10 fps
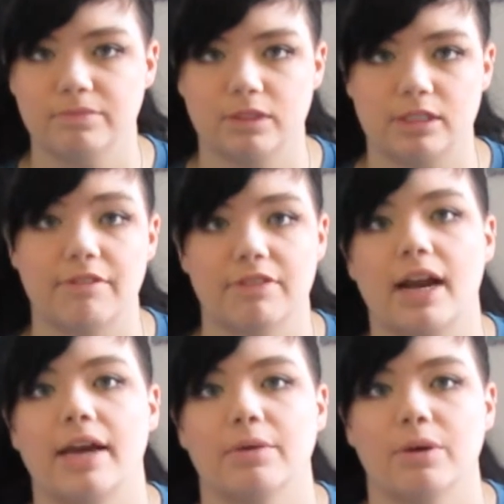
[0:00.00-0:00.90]
stuff that
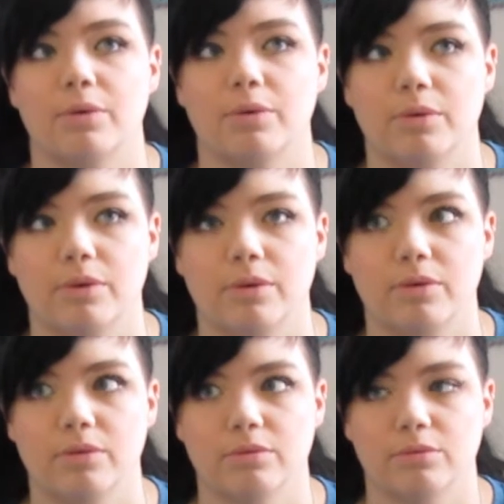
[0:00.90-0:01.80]
I
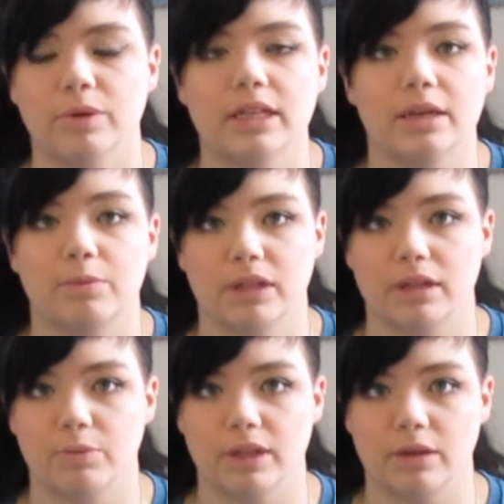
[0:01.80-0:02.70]
really
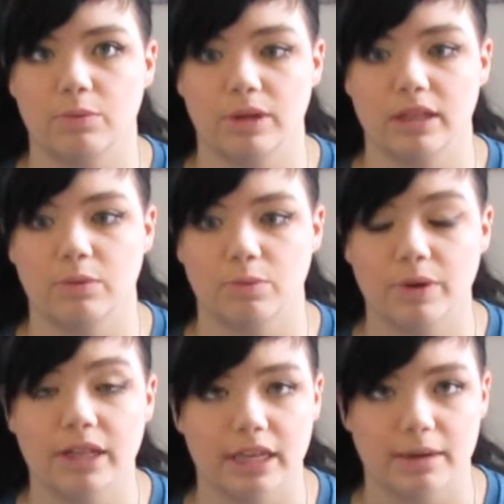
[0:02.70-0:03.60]

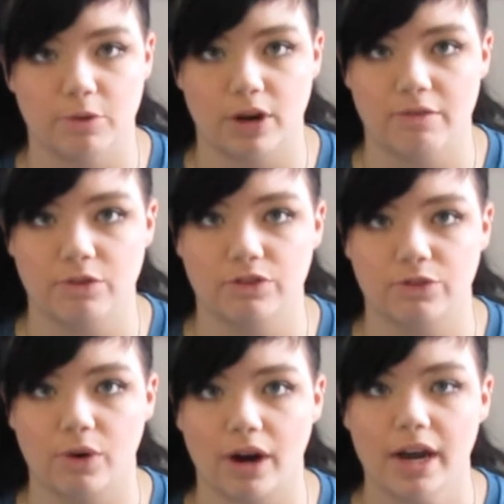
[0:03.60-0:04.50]
am grateful
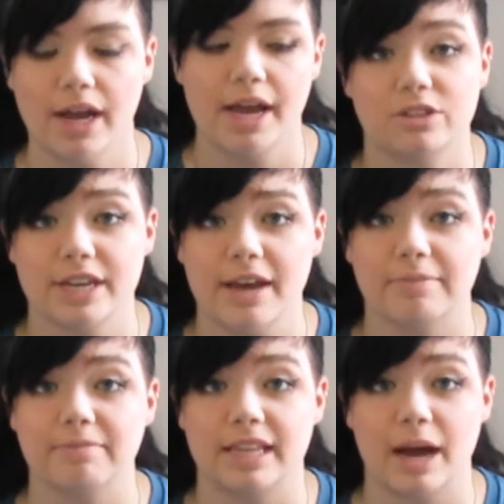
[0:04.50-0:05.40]
for. So yeah,
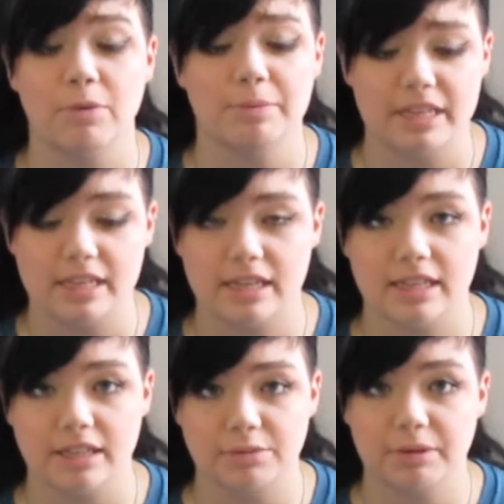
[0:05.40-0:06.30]

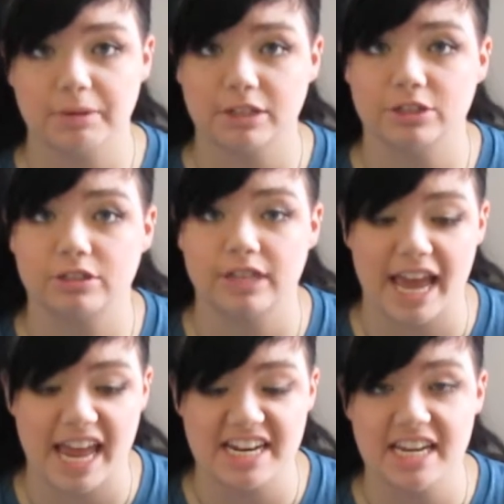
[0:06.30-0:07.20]
that's where I'm gonna
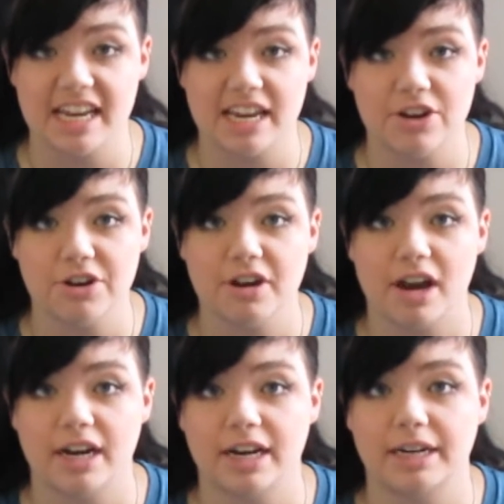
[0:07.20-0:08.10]
end it here.
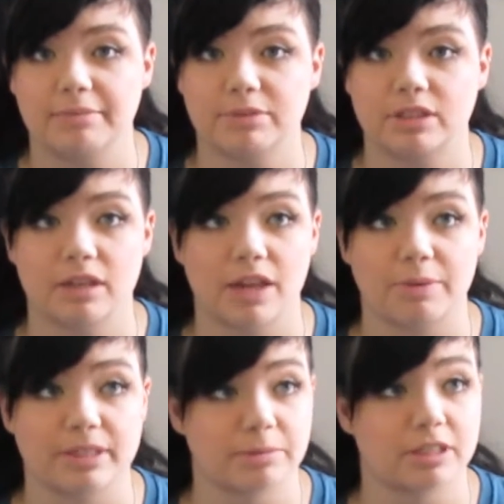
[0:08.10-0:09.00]

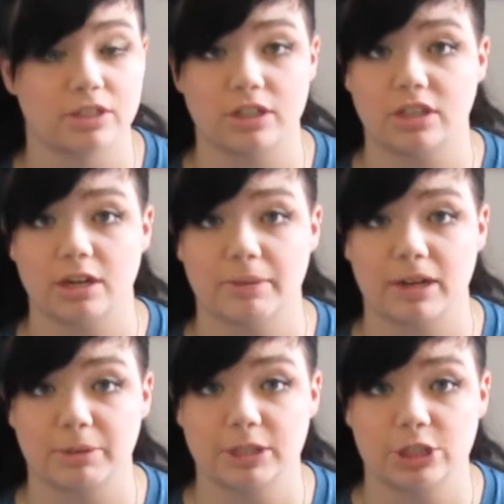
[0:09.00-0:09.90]
Otherwise I'm gonna start talking about
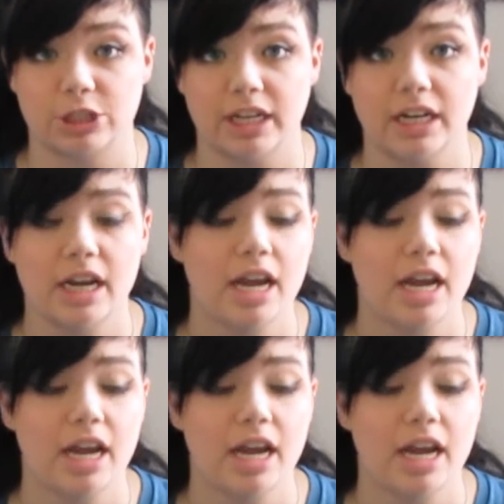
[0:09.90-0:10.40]
a bunch of shit.